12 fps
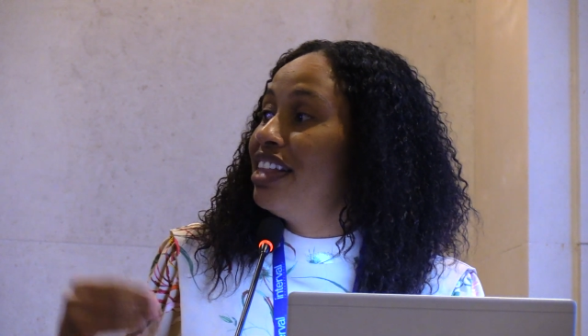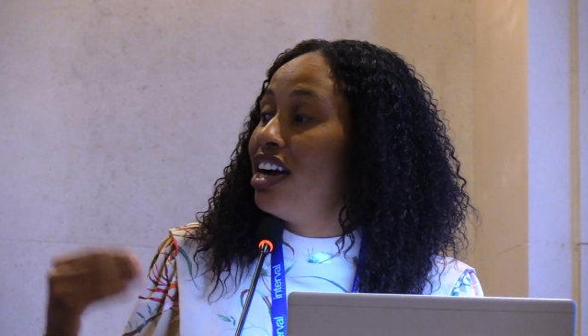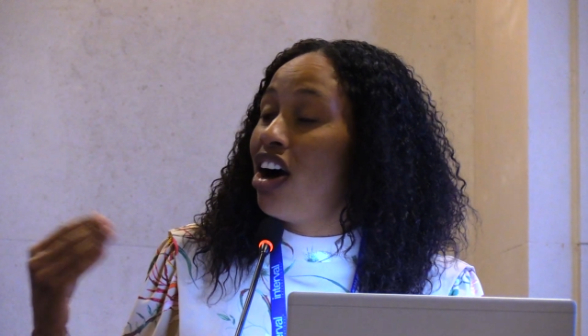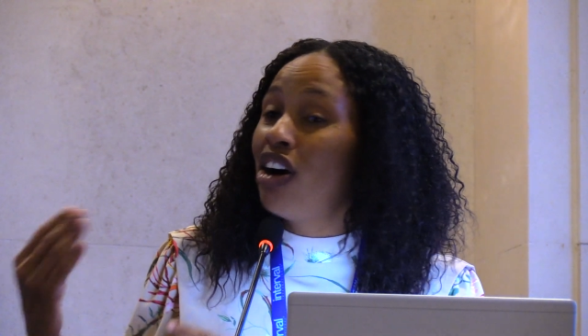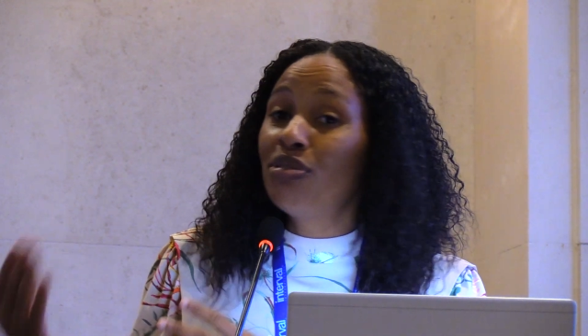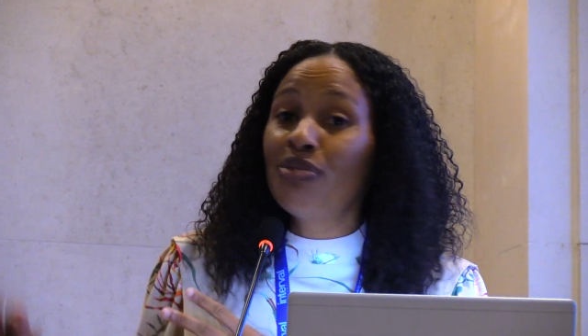
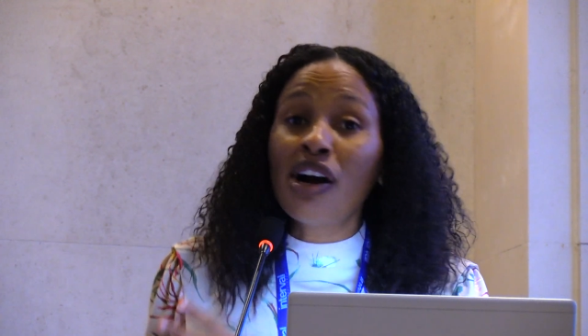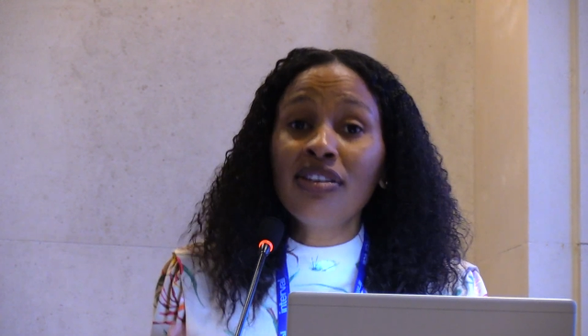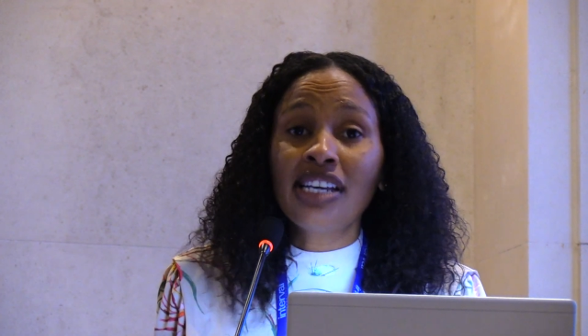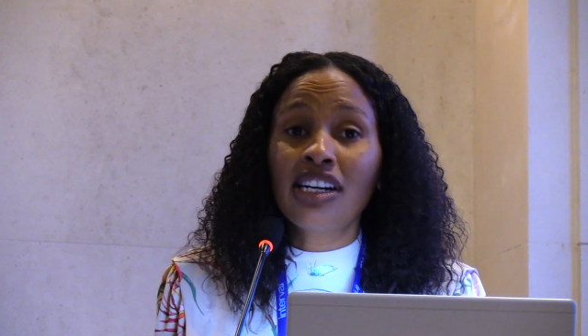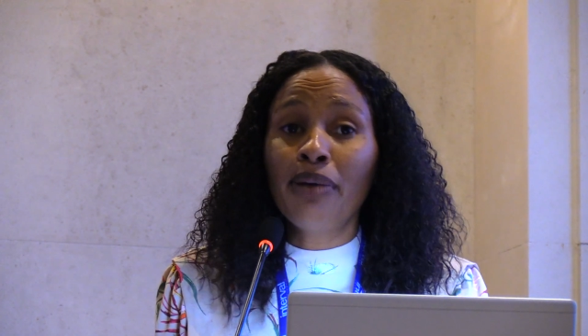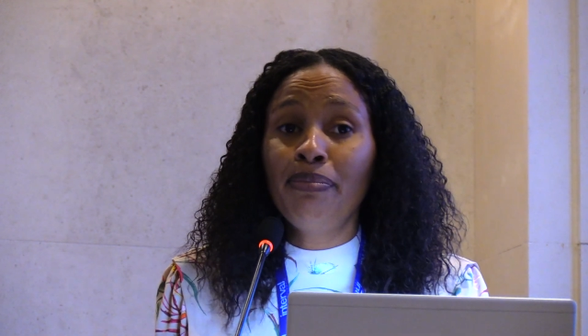There are
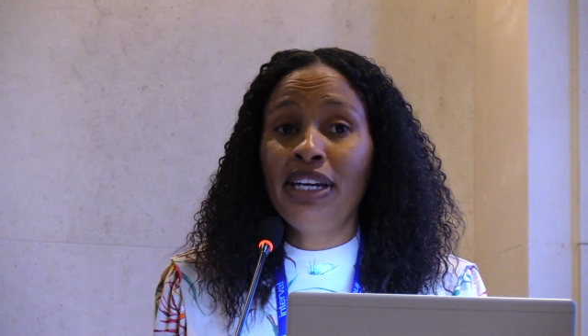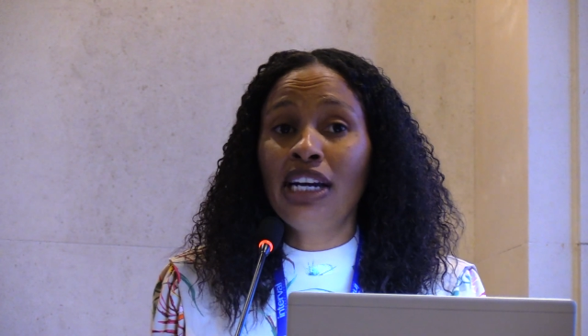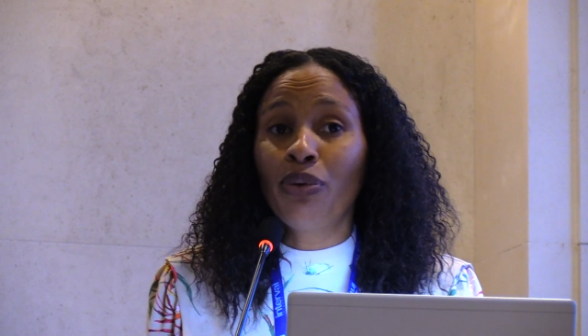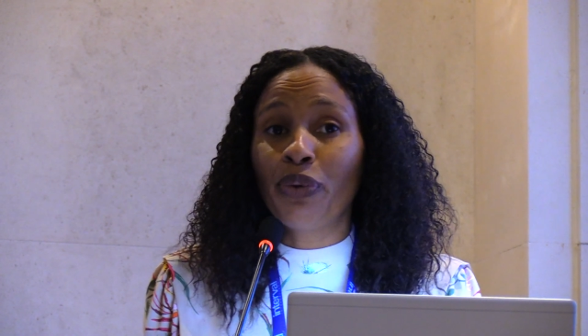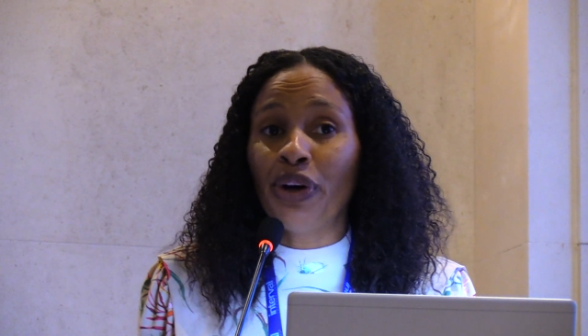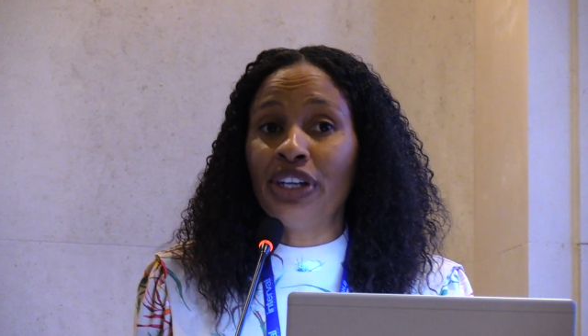routes that are
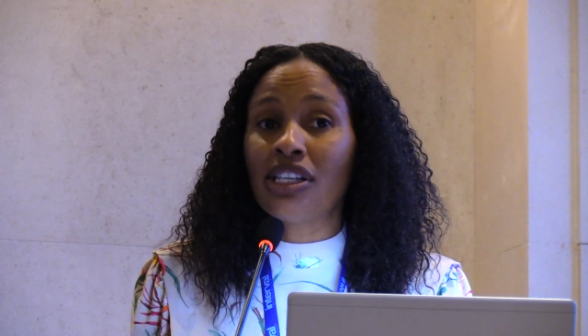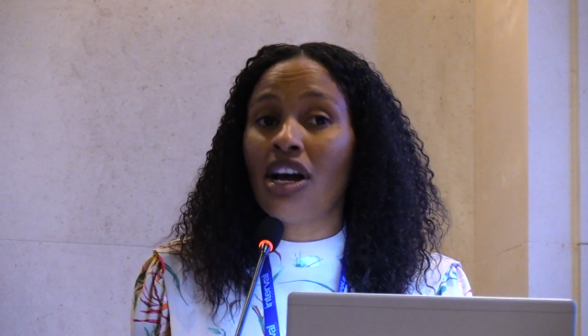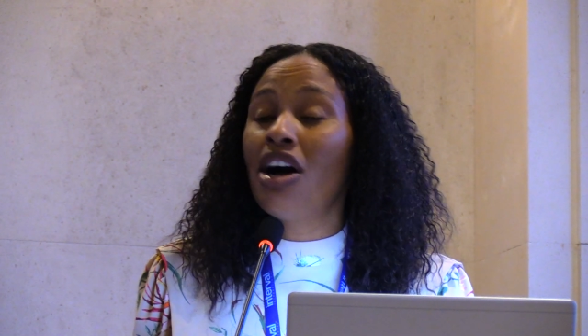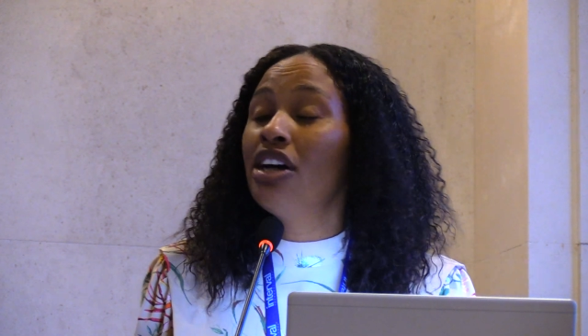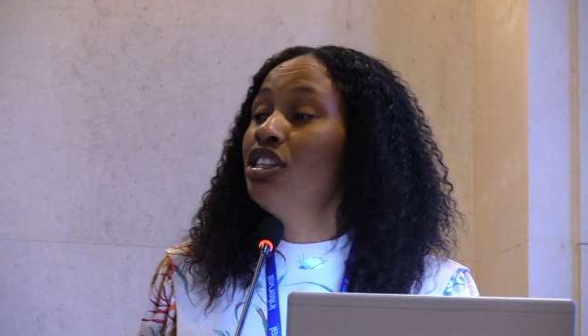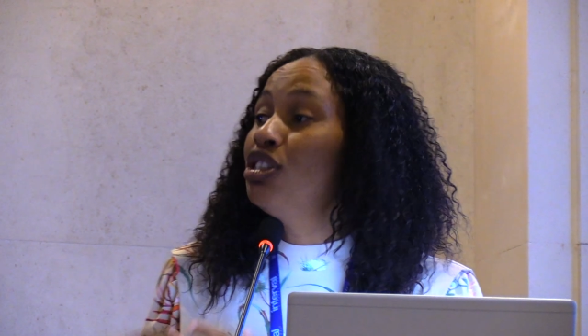being worked
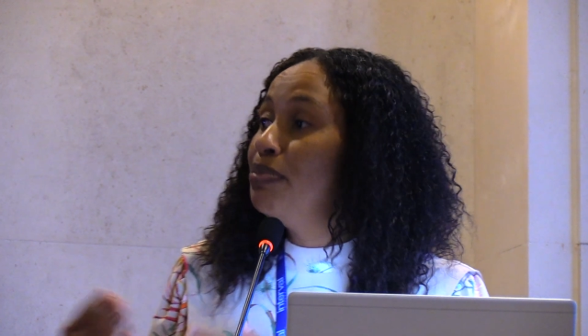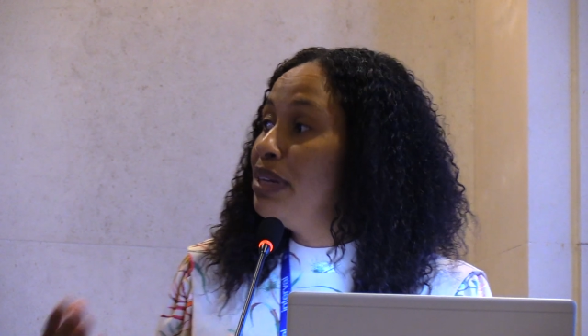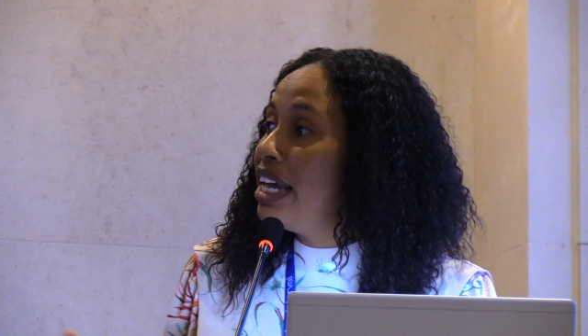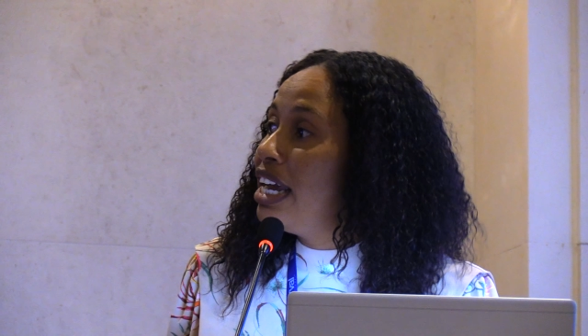on to be